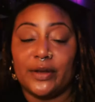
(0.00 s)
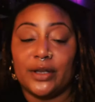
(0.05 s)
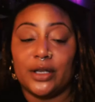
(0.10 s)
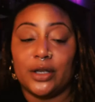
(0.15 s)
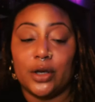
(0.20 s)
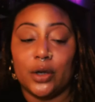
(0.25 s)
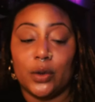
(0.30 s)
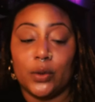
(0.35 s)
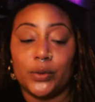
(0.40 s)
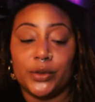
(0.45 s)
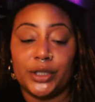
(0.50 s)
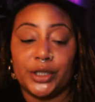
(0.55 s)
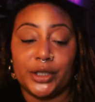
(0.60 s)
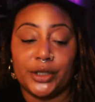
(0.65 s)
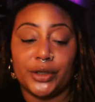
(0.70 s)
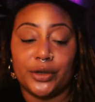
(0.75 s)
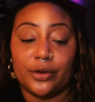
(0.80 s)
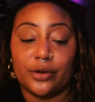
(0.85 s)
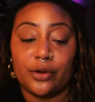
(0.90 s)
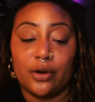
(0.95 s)
a gold
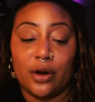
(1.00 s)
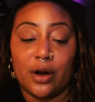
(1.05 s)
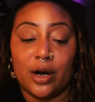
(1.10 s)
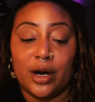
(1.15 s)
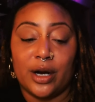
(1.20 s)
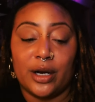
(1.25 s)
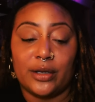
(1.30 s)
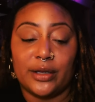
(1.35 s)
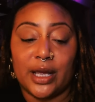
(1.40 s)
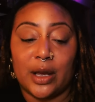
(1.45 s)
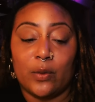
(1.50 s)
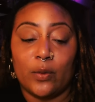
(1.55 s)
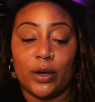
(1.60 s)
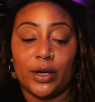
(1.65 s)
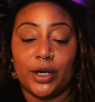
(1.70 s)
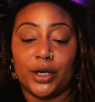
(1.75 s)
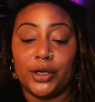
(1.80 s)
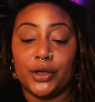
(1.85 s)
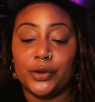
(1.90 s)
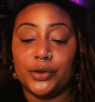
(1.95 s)
digger card. They
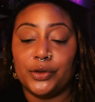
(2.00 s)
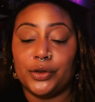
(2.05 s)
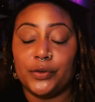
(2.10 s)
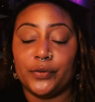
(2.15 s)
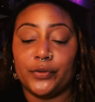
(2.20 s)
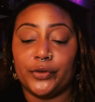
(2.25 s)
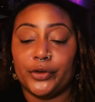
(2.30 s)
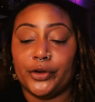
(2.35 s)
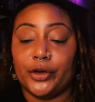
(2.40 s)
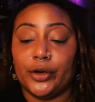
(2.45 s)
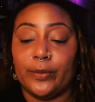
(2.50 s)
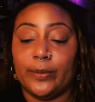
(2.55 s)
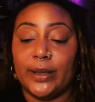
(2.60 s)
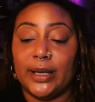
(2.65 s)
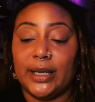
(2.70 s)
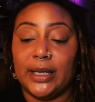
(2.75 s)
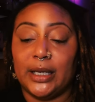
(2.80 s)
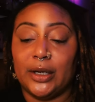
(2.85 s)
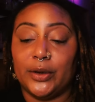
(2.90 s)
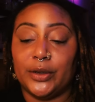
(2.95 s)
want to use you for your
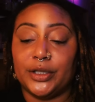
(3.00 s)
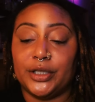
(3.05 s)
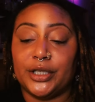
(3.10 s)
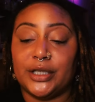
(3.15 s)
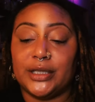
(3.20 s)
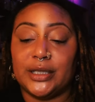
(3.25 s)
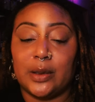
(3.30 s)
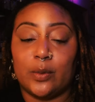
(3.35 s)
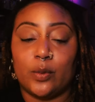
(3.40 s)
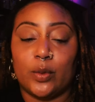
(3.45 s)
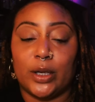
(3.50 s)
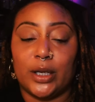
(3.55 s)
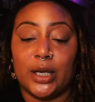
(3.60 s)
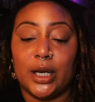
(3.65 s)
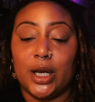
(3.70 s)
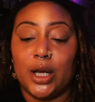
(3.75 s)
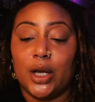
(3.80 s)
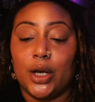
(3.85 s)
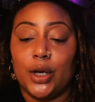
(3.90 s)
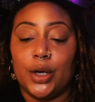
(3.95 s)
money, or just someone
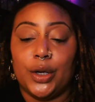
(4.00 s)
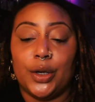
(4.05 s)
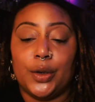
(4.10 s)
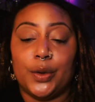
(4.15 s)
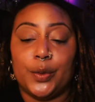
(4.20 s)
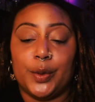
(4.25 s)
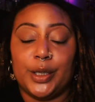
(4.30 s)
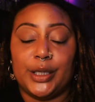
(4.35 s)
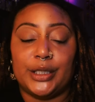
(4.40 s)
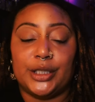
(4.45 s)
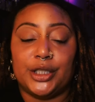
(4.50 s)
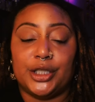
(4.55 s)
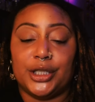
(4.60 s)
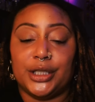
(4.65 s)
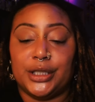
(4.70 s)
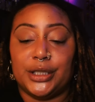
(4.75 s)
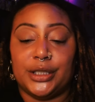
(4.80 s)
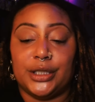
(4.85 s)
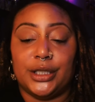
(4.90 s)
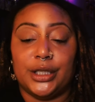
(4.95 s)
who is
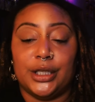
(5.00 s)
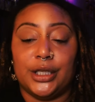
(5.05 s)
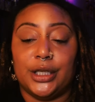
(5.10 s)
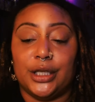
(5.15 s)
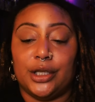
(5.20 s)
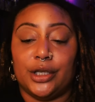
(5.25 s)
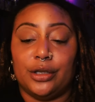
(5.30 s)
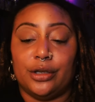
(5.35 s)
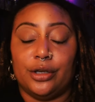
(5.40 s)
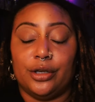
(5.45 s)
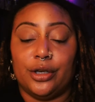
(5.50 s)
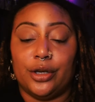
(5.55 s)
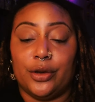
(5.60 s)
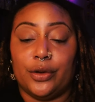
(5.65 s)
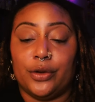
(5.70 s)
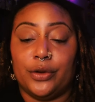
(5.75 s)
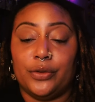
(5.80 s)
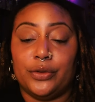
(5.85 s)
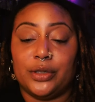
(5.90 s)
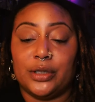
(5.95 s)
just, you
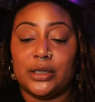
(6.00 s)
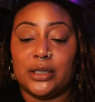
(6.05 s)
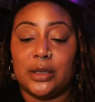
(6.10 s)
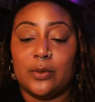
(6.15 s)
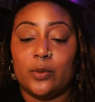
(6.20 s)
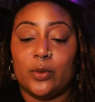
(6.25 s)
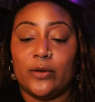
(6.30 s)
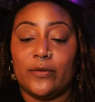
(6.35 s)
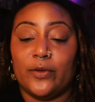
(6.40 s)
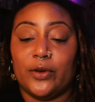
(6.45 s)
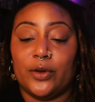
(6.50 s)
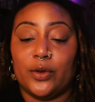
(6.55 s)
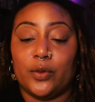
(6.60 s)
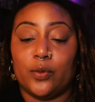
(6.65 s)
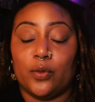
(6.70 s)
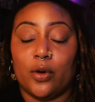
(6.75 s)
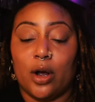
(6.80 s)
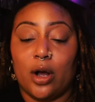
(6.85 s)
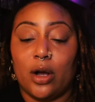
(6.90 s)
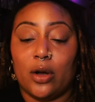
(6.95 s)
know, using someone for
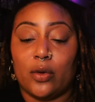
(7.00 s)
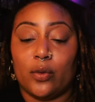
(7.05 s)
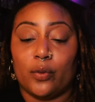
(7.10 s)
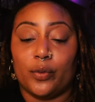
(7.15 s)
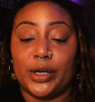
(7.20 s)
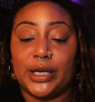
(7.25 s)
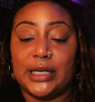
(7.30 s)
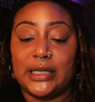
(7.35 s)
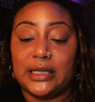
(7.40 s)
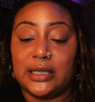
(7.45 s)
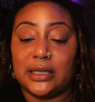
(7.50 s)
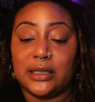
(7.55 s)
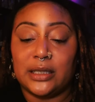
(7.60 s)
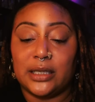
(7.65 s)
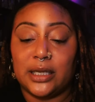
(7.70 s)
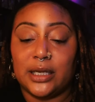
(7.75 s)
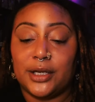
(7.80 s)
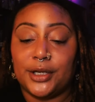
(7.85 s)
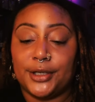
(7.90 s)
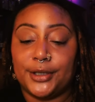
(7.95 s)
the wrong
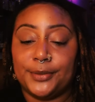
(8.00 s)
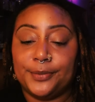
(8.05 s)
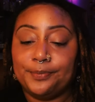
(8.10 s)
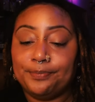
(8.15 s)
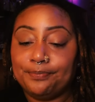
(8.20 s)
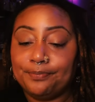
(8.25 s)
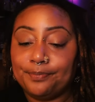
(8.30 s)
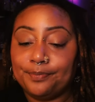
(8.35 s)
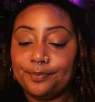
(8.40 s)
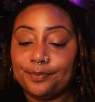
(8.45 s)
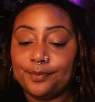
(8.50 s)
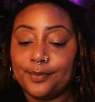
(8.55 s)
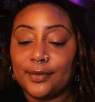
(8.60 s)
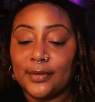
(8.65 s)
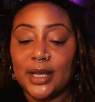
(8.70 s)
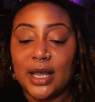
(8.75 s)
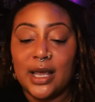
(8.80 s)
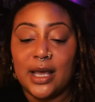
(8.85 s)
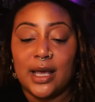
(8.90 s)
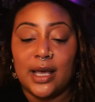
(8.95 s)
reasons here.
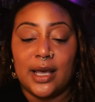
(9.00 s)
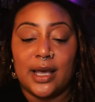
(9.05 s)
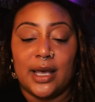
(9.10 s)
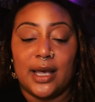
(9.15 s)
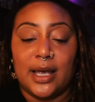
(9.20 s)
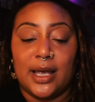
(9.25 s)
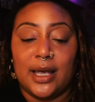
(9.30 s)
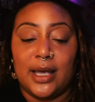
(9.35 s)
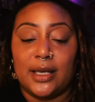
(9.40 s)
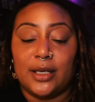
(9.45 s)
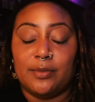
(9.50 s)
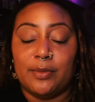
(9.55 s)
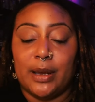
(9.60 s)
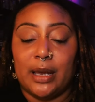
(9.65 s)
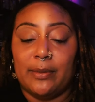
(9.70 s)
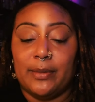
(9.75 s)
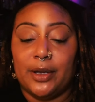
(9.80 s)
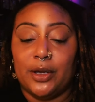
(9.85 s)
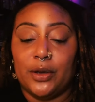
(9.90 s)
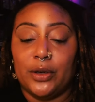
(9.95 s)
And
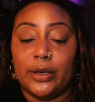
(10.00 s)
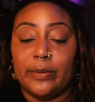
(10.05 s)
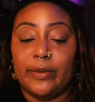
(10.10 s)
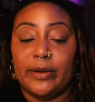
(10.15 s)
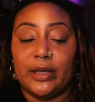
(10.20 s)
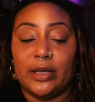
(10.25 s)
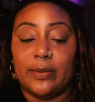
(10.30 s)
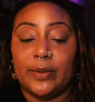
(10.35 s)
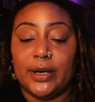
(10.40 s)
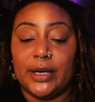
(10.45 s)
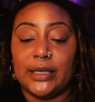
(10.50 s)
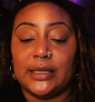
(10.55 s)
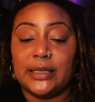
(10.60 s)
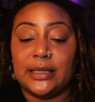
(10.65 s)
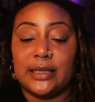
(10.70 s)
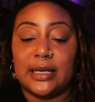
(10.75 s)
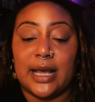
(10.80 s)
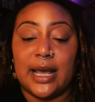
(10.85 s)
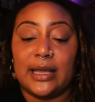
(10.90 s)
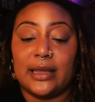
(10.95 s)
maybe you could be the
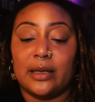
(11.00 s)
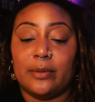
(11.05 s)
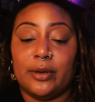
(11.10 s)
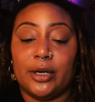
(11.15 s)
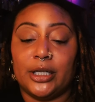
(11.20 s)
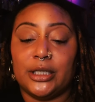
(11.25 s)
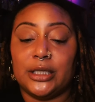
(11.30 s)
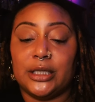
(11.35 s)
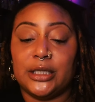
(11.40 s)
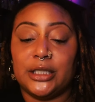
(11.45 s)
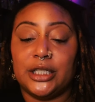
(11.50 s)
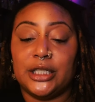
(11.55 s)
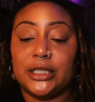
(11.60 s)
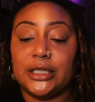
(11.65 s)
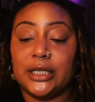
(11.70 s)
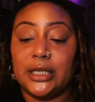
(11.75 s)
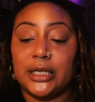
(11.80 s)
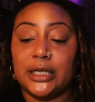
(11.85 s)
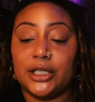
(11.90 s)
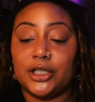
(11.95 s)
person that the person
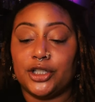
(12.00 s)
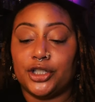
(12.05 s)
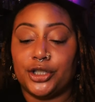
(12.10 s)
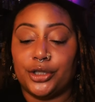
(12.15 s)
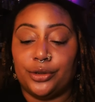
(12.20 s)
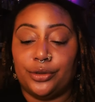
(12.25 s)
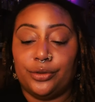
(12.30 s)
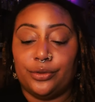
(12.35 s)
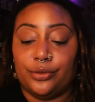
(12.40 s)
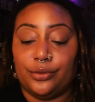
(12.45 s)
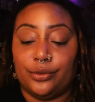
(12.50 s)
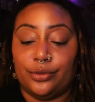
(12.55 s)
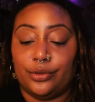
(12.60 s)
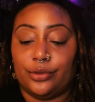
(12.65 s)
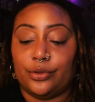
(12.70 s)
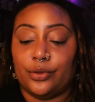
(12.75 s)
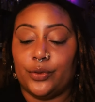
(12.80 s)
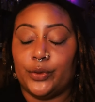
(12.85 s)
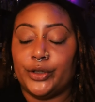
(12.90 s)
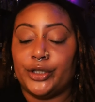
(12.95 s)
just didn't
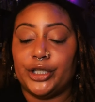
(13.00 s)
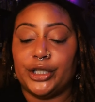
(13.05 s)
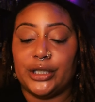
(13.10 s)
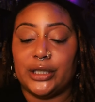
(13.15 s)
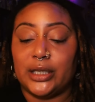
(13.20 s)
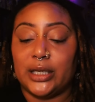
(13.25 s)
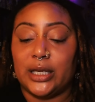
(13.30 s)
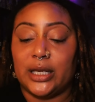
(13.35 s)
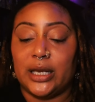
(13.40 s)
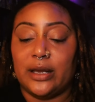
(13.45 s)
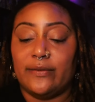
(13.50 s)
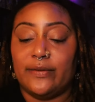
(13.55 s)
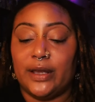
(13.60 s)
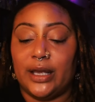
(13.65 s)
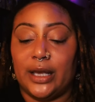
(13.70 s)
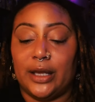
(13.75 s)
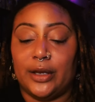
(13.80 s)
choose, or just didn't give the